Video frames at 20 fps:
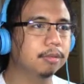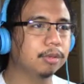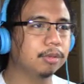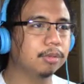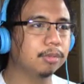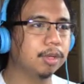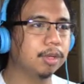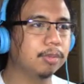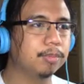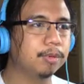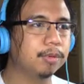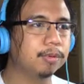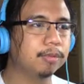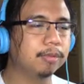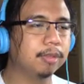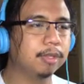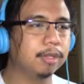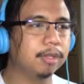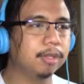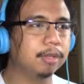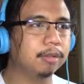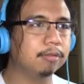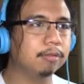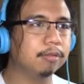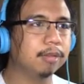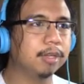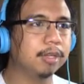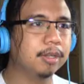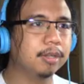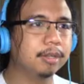A map of the
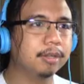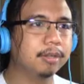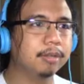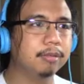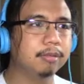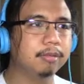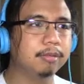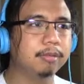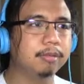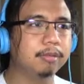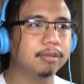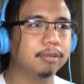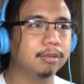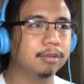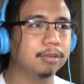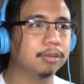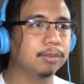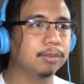valley or